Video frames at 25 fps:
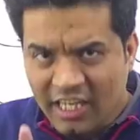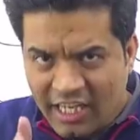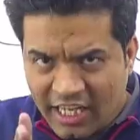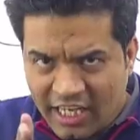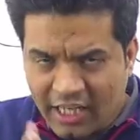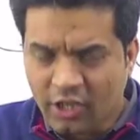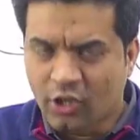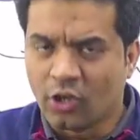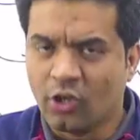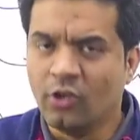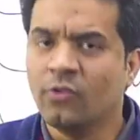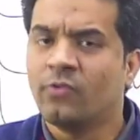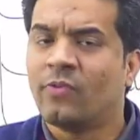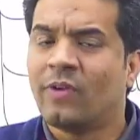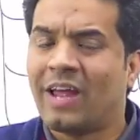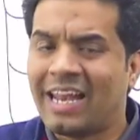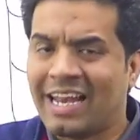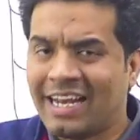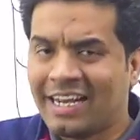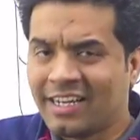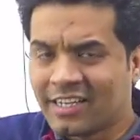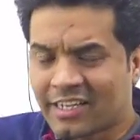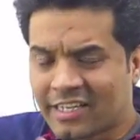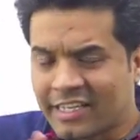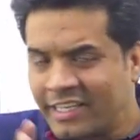
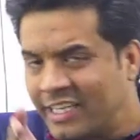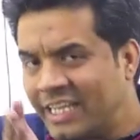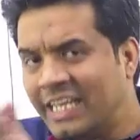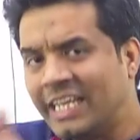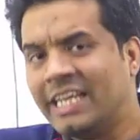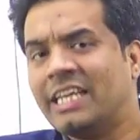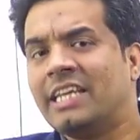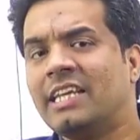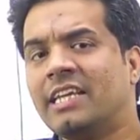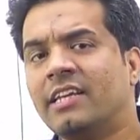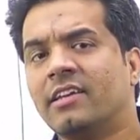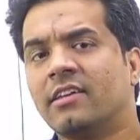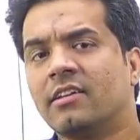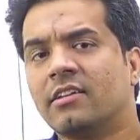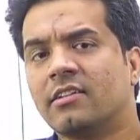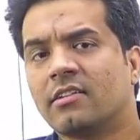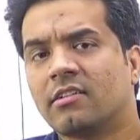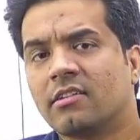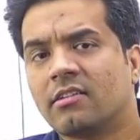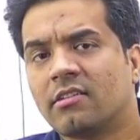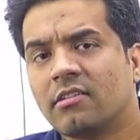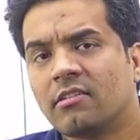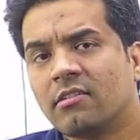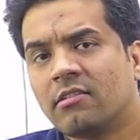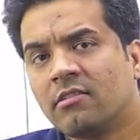equivalently,
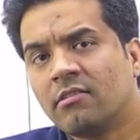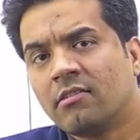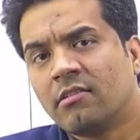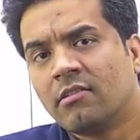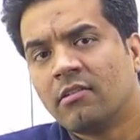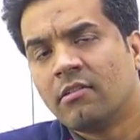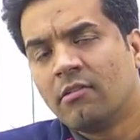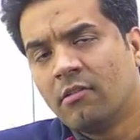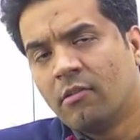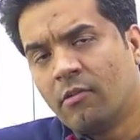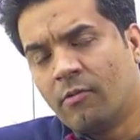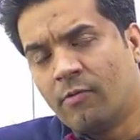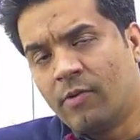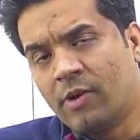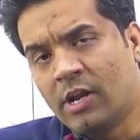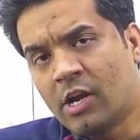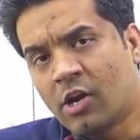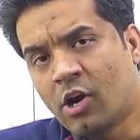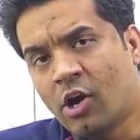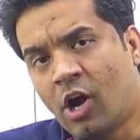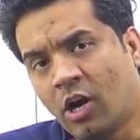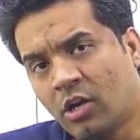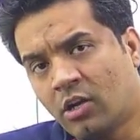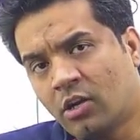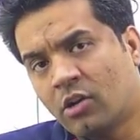we
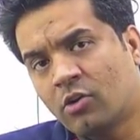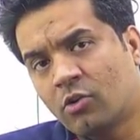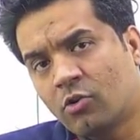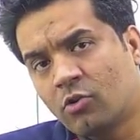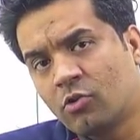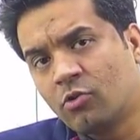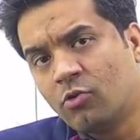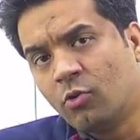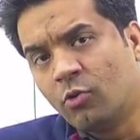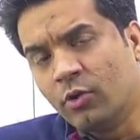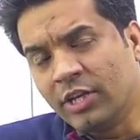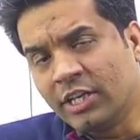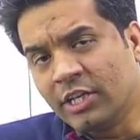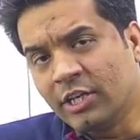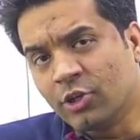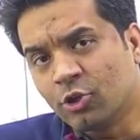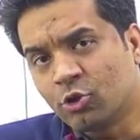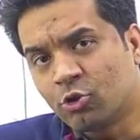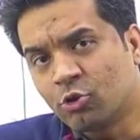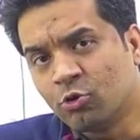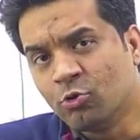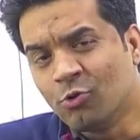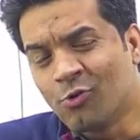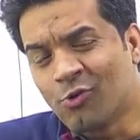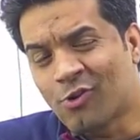are not
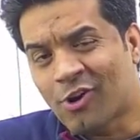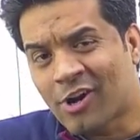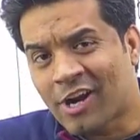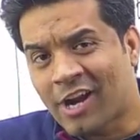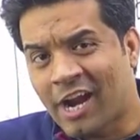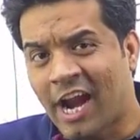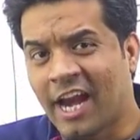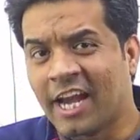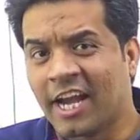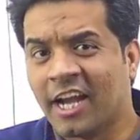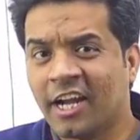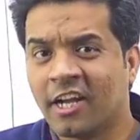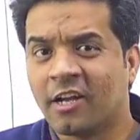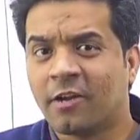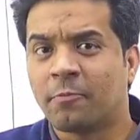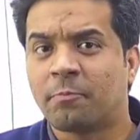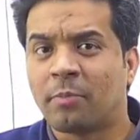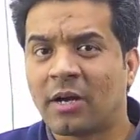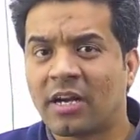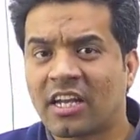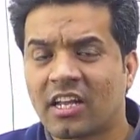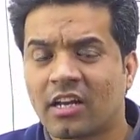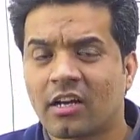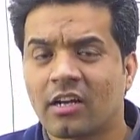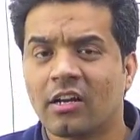going to write
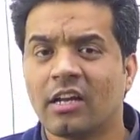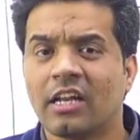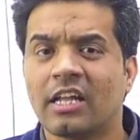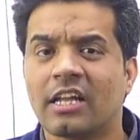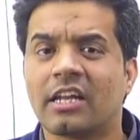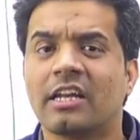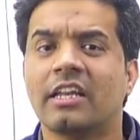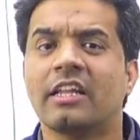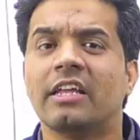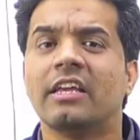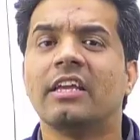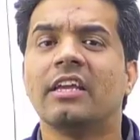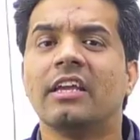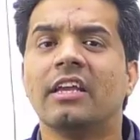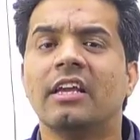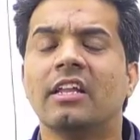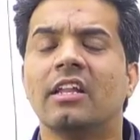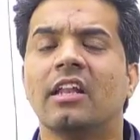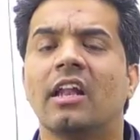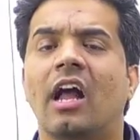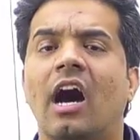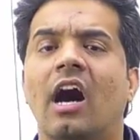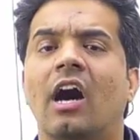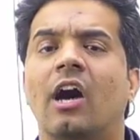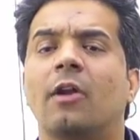particularly
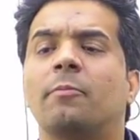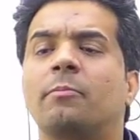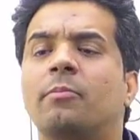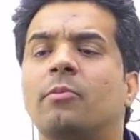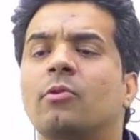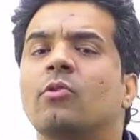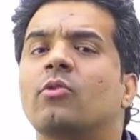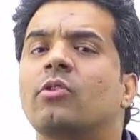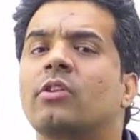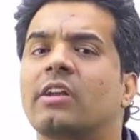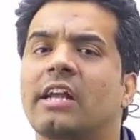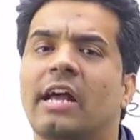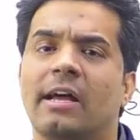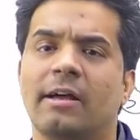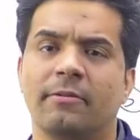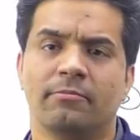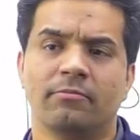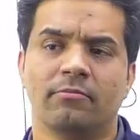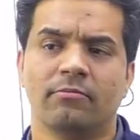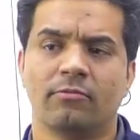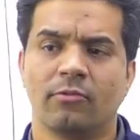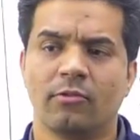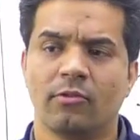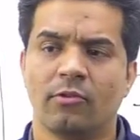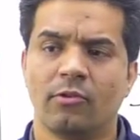in our
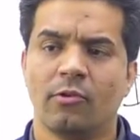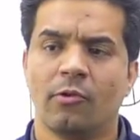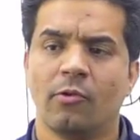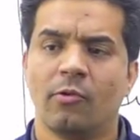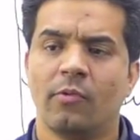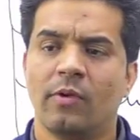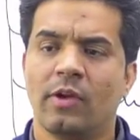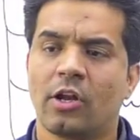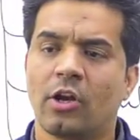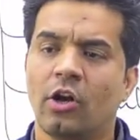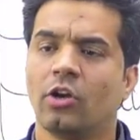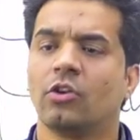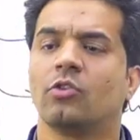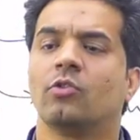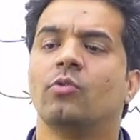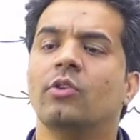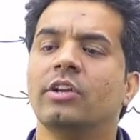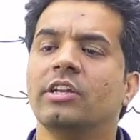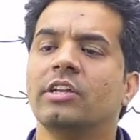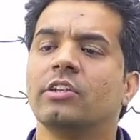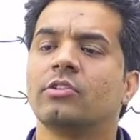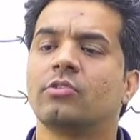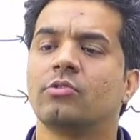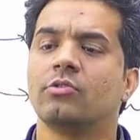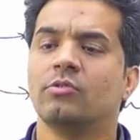program. We are not
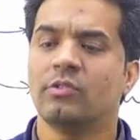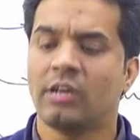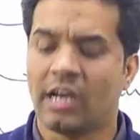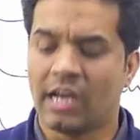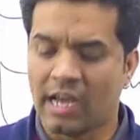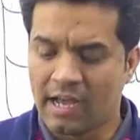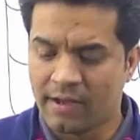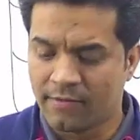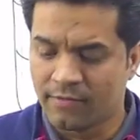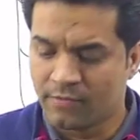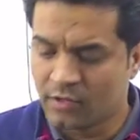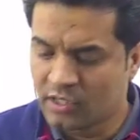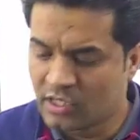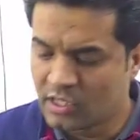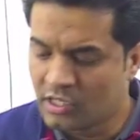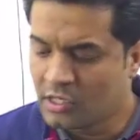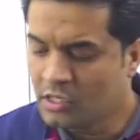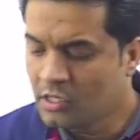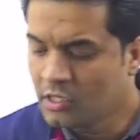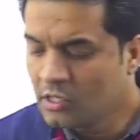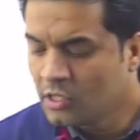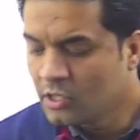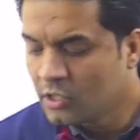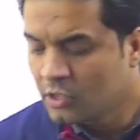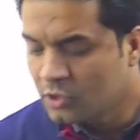going to have
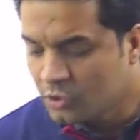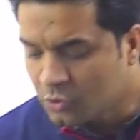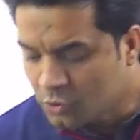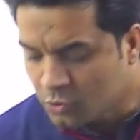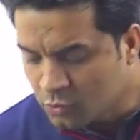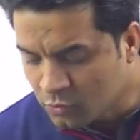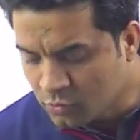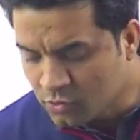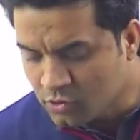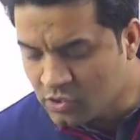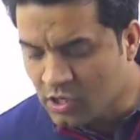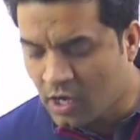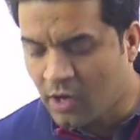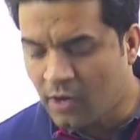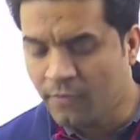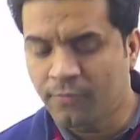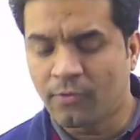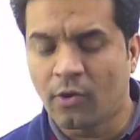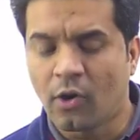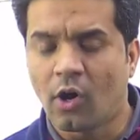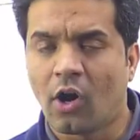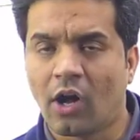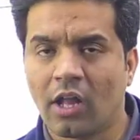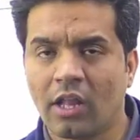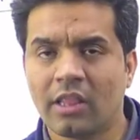the use
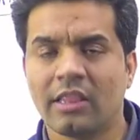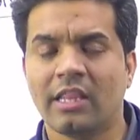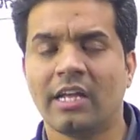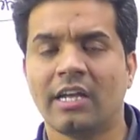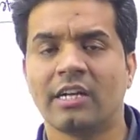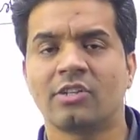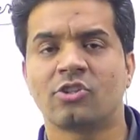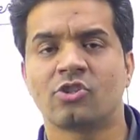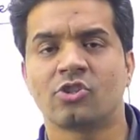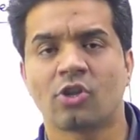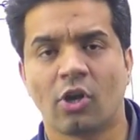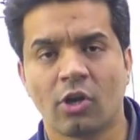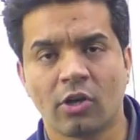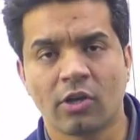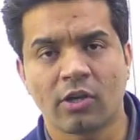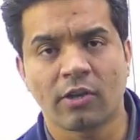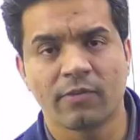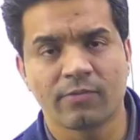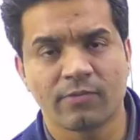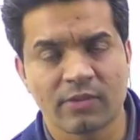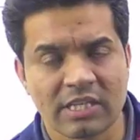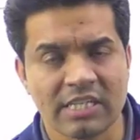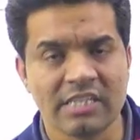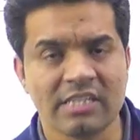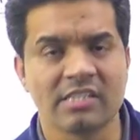of all that sort
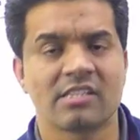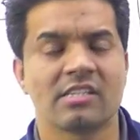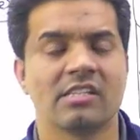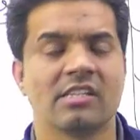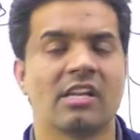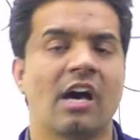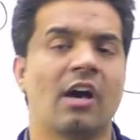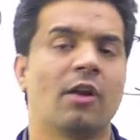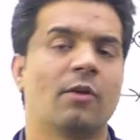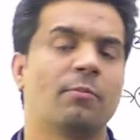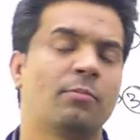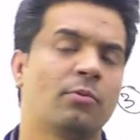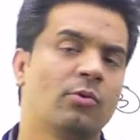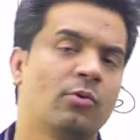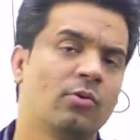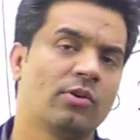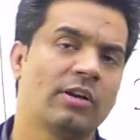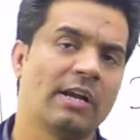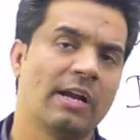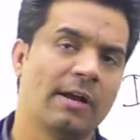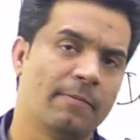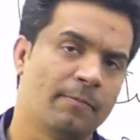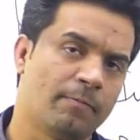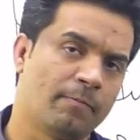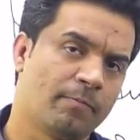of things in our
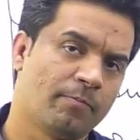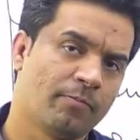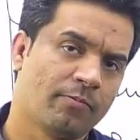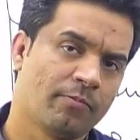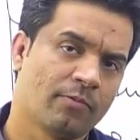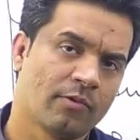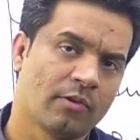program.